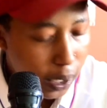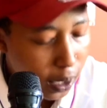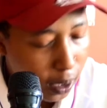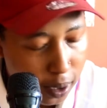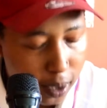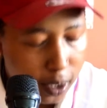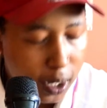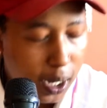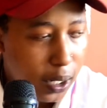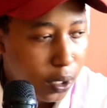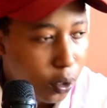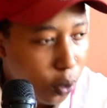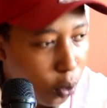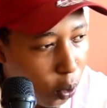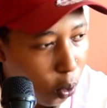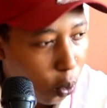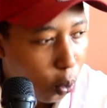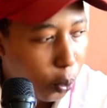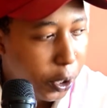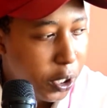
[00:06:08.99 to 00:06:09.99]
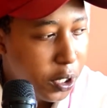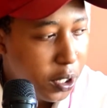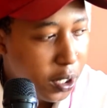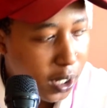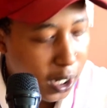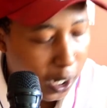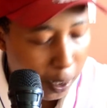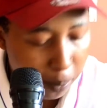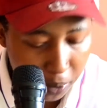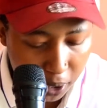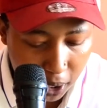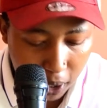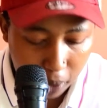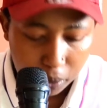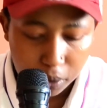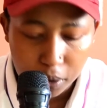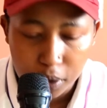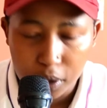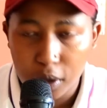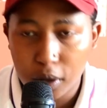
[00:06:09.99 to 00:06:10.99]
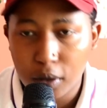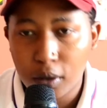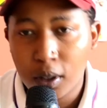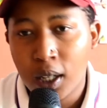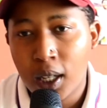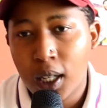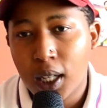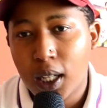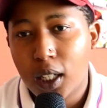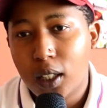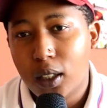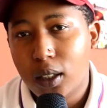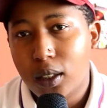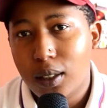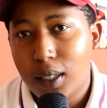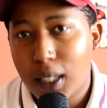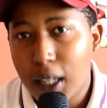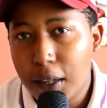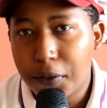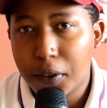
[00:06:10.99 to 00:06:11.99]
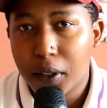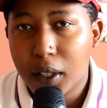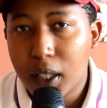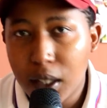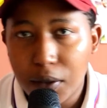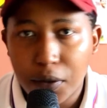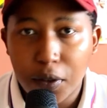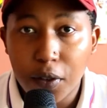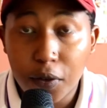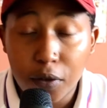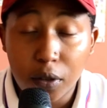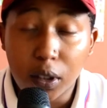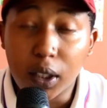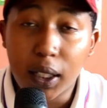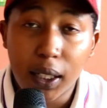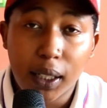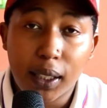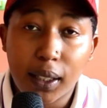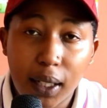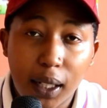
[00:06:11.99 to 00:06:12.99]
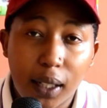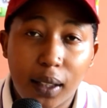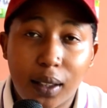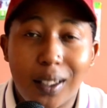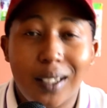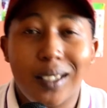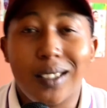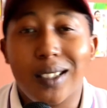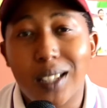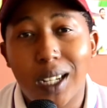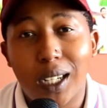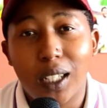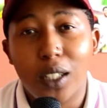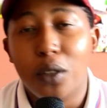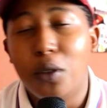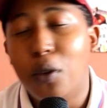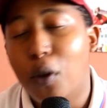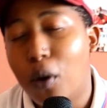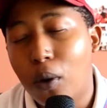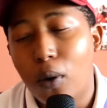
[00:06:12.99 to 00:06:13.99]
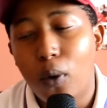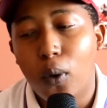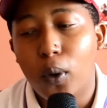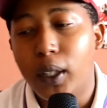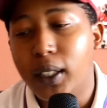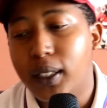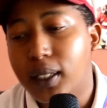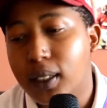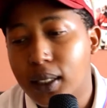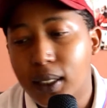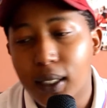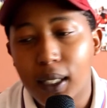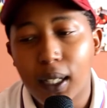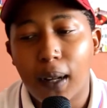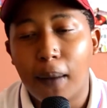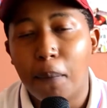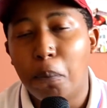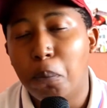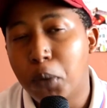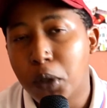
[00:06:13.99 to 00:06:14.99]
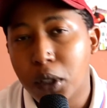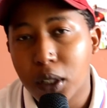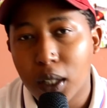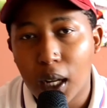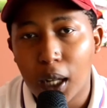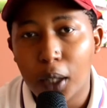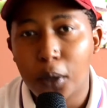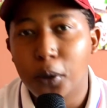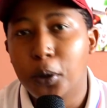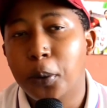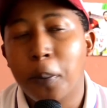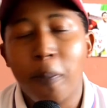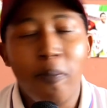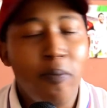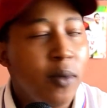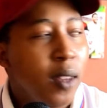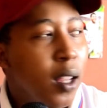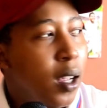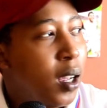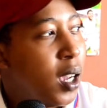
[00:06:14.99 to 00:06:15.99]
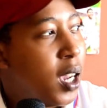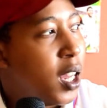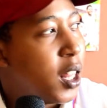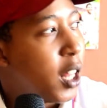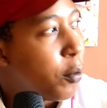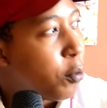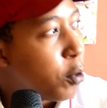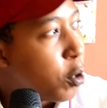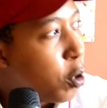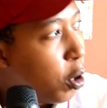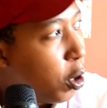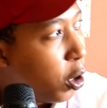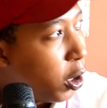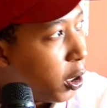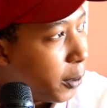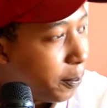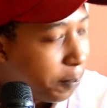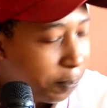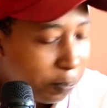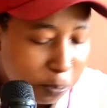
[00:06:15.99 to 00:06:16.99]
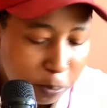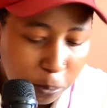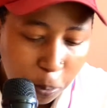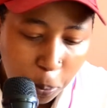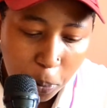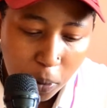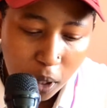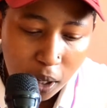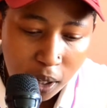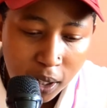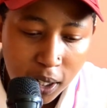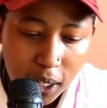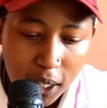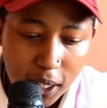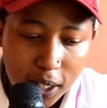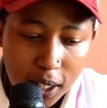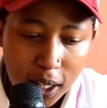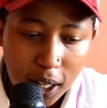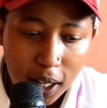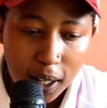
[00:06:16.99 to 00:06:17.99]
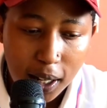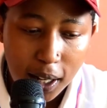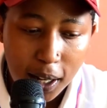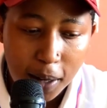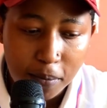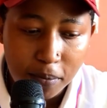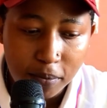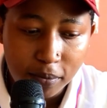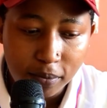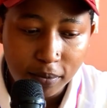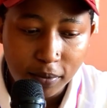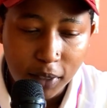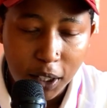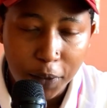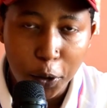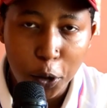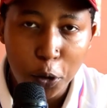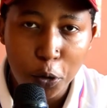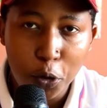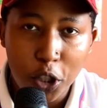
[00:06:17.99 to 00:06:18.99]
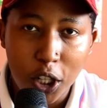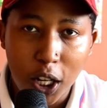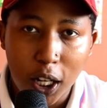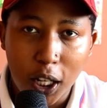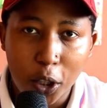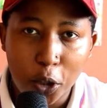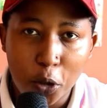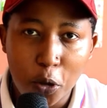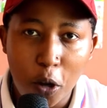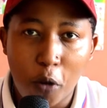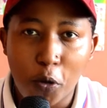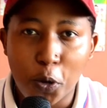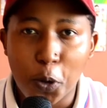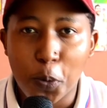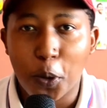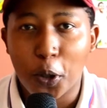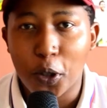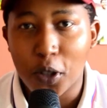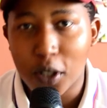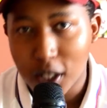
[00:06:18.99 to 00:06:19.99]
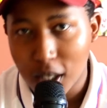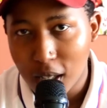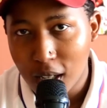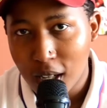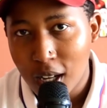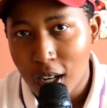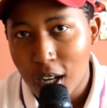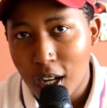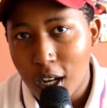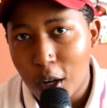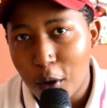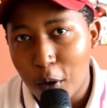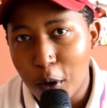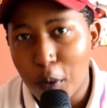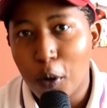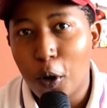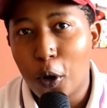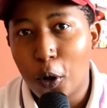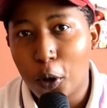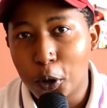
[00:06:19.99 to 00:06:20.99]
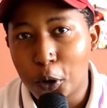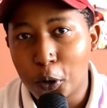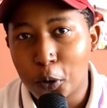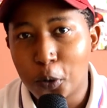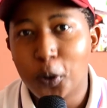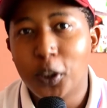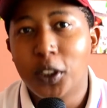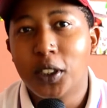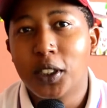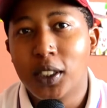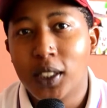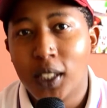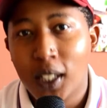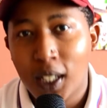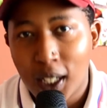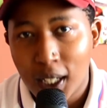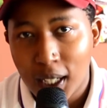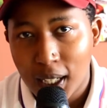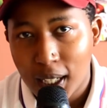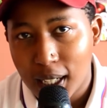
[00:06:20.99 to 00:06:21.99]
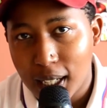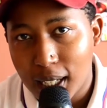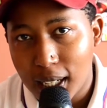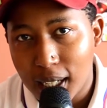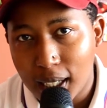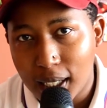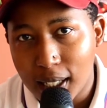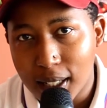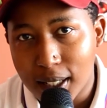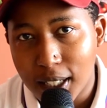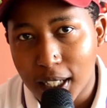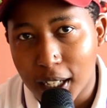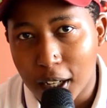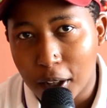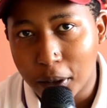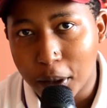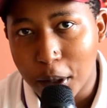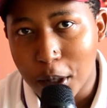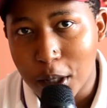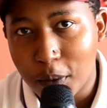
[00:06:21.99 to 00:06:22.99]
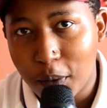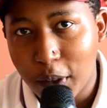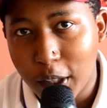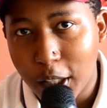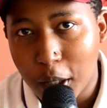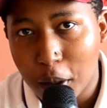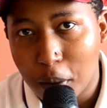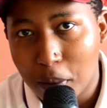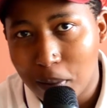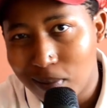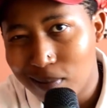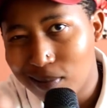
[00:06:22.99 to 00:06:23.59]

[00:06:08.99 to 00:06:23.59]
the sun always comes out. So never ever forget that the sun always comes out. In that regard, let us give a huge shout out to our sponsor, Remoho Tours. And let's check out this video.